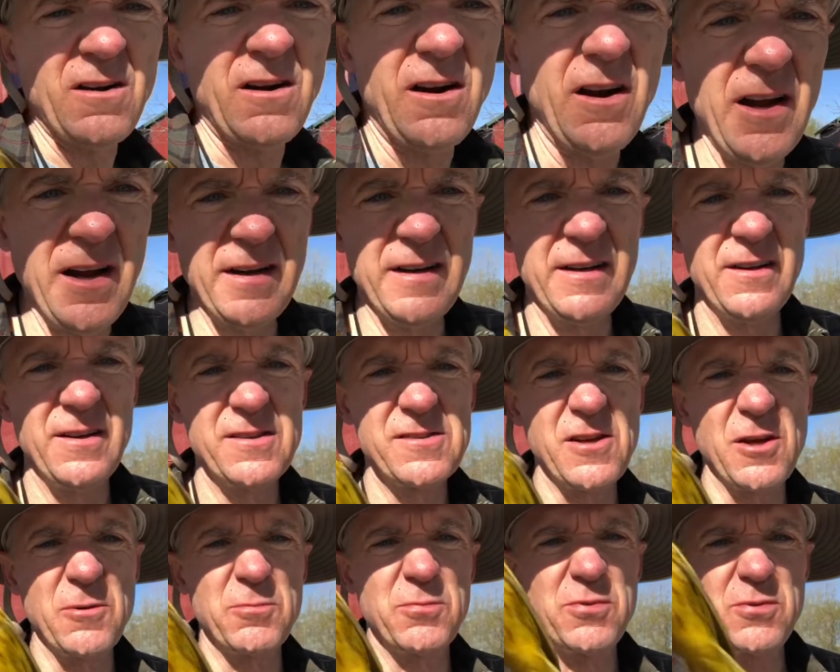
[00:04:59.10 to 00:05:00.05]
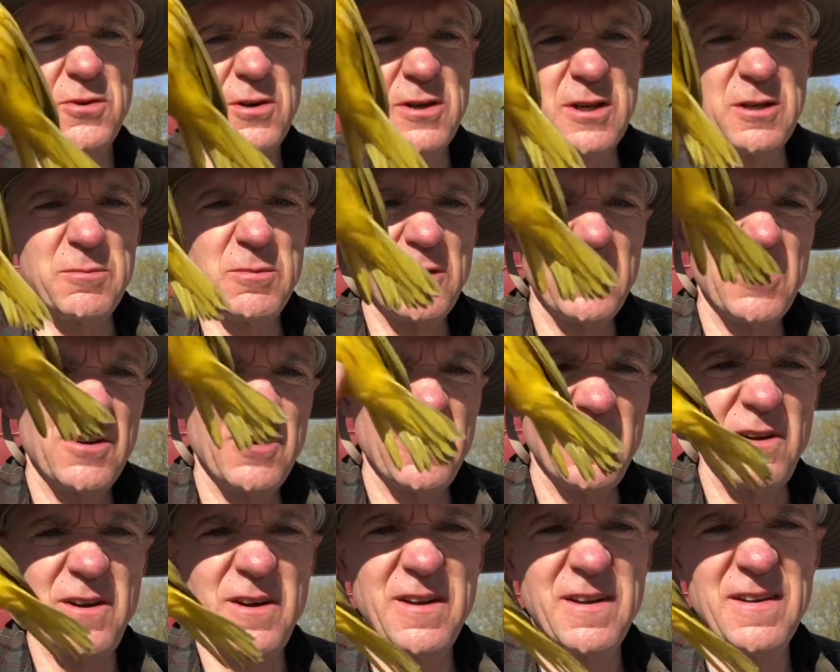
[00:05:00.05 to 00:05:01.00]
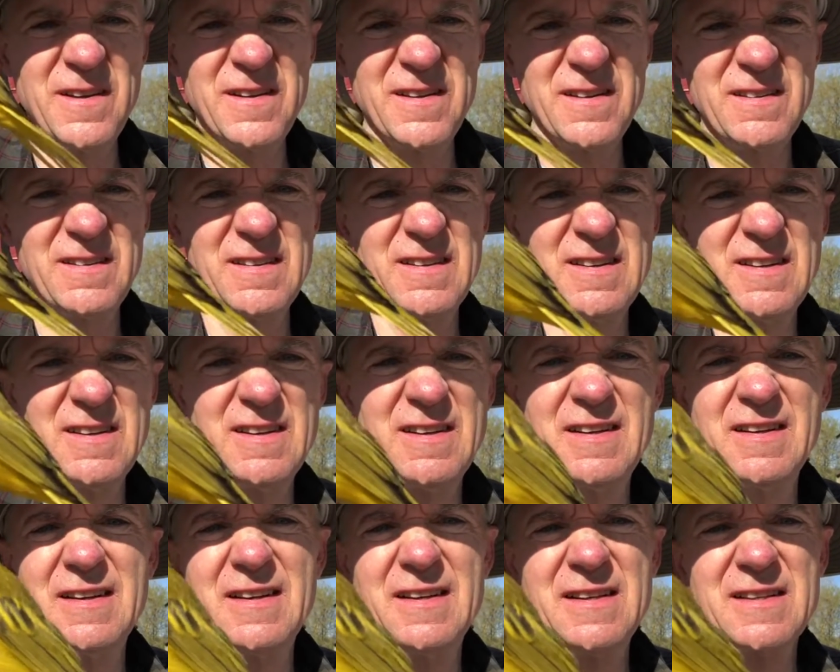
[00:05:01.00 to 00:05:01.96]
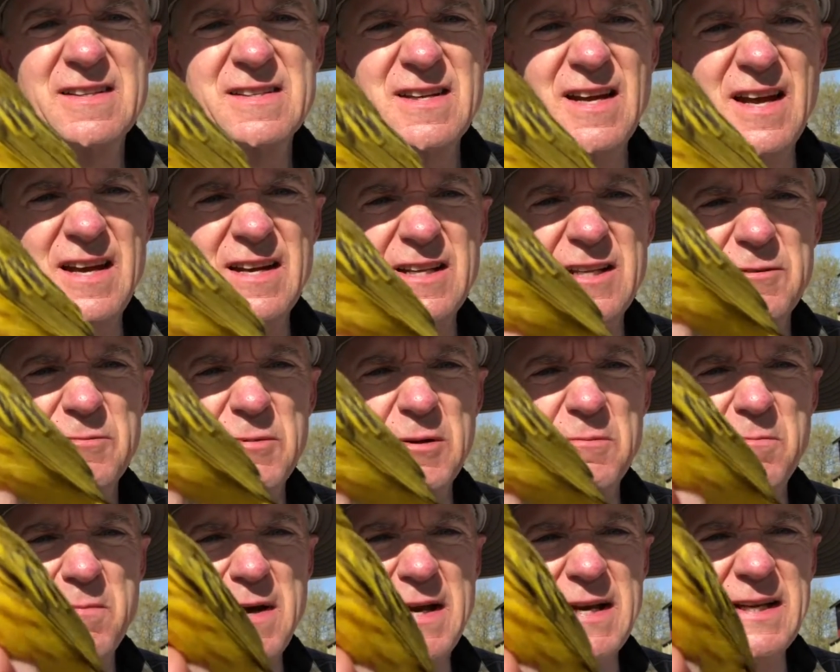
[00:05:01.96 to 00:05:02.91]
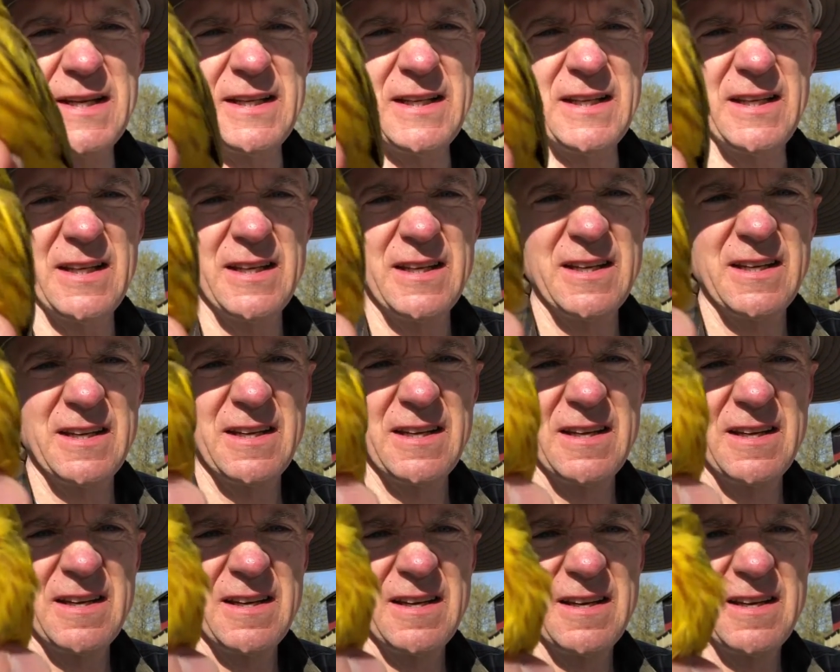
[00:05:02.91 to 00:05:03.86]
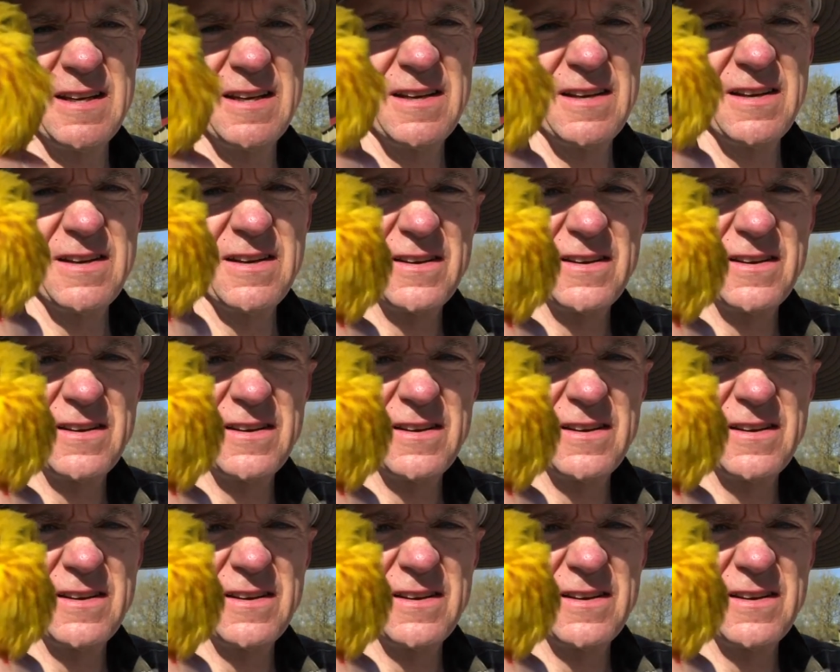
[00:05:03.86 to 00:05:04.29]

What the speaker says: This is another warbler, the yellow warbler. This bird is the